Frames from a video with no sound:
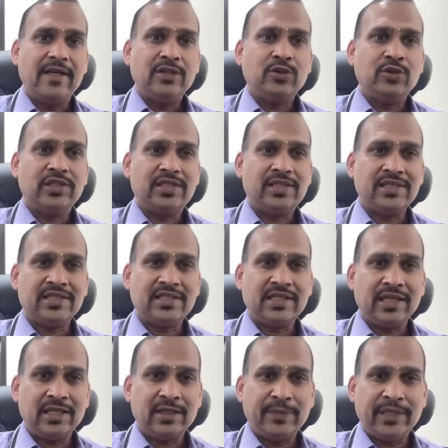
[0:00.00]
So this is
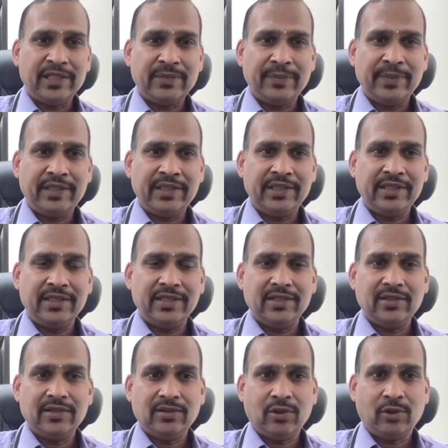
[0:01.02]
single breath method,
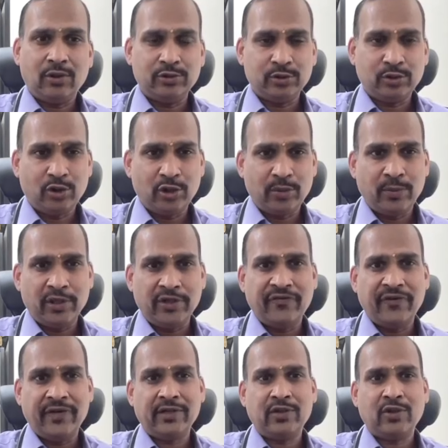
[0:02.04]
also called
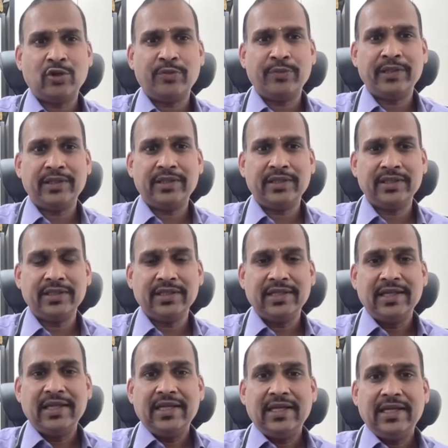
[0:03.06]
modified Krog method.
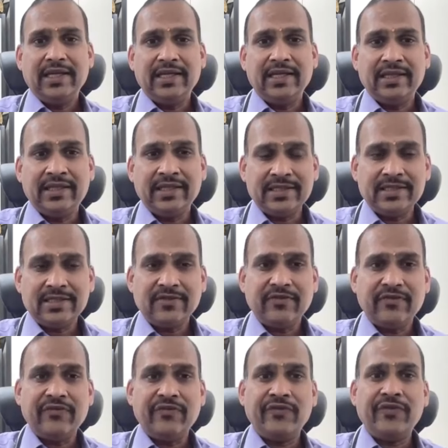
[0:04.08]
In this,
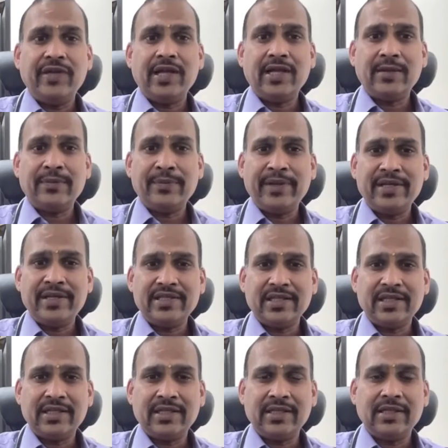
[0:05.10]
we are
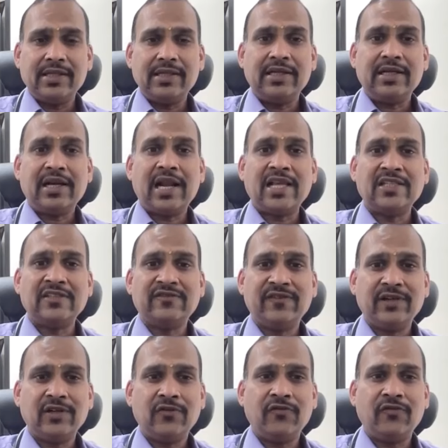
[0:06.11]
measuring
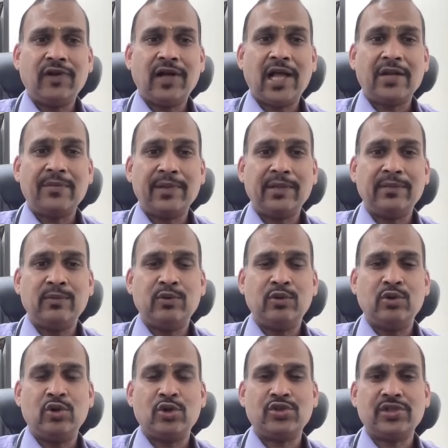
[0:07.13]
transfer of carbon
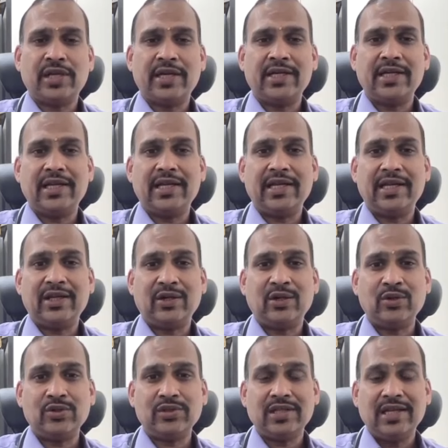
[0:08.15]
monoxide
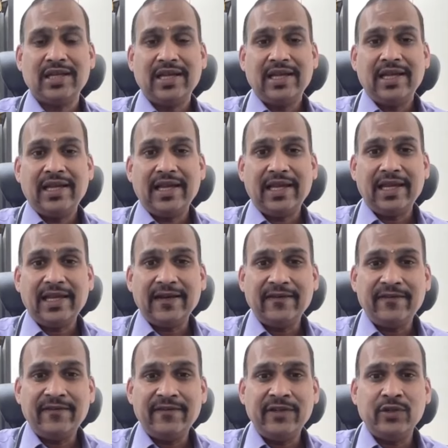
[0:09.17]
across
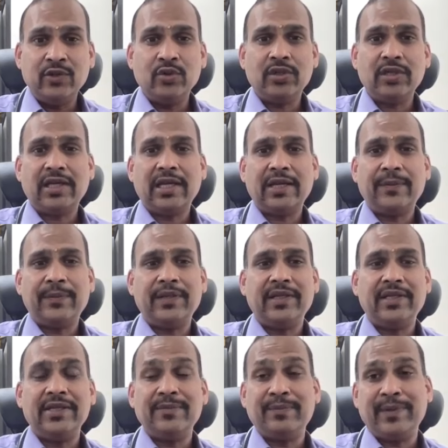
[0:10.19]

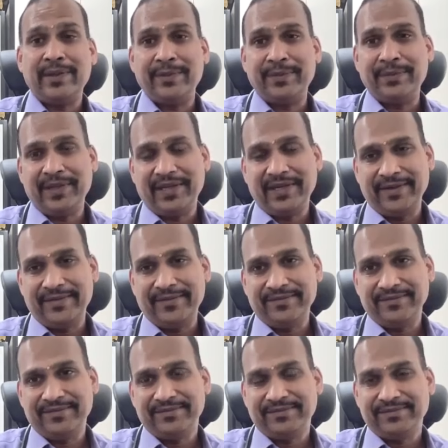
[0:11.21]
alveolo-capillary membrane.
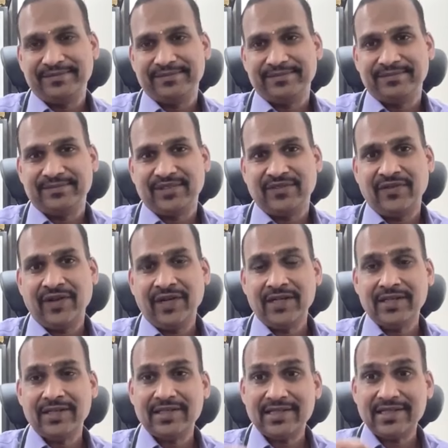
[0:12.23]

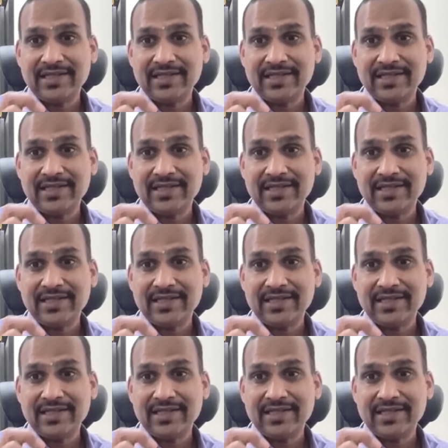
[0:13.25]
But